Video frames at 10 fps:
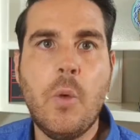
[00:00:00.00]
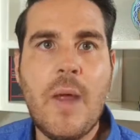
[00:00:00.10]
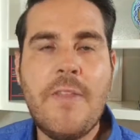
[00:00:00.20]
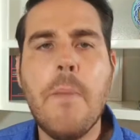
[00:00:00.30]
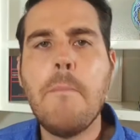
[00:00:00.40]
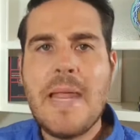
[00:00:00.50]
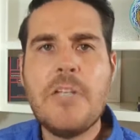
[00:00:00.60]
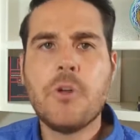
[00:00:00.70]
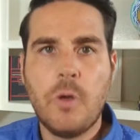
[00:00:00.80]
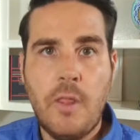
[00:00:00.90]
the way that
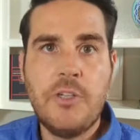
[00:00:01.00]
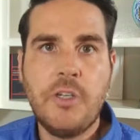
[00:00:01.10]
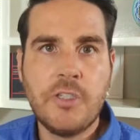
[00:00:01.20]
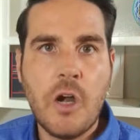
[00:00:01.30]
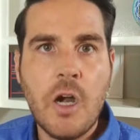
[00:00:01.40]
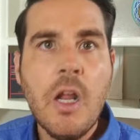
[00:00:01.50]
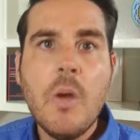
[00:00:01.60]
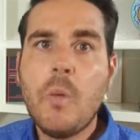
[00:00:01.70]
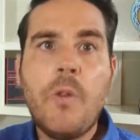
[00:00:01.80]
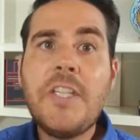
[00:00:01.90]
major religions are,
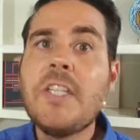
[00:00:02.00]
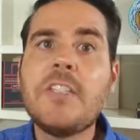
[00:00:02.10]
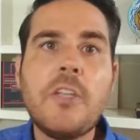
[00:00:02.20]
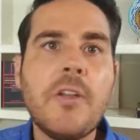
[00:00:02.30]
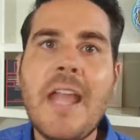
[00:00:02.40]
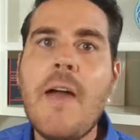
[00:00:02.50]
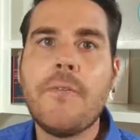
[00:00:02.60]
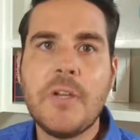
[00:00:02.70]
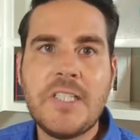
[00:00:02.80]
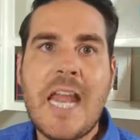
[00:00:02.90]
well this can still count
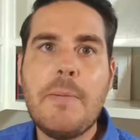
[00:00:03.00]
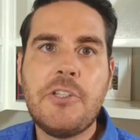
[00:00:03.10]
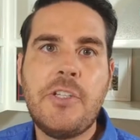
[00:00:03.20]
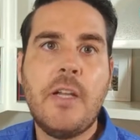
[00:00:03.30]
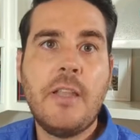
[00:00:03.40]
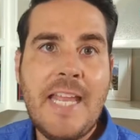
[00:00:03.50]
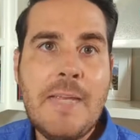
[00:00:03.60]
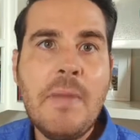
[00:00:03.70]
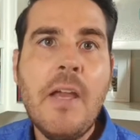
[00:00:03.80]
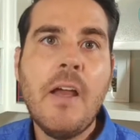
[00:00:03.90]
for establishing a
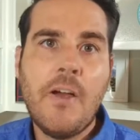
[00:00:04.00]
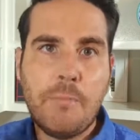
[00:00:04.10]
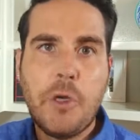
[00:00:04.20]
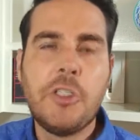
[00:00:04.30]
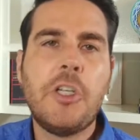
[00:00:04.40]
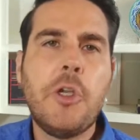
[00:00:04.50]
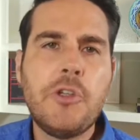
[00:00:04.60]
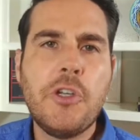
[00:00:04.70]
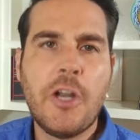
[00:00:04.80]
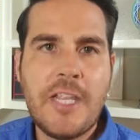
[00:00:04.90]
claim of
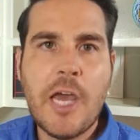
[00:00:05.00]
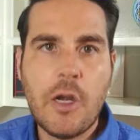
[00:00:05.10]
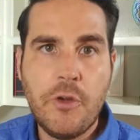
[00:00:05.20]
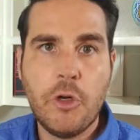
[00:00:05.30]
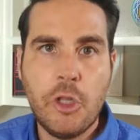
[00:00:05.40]
persecution on account of your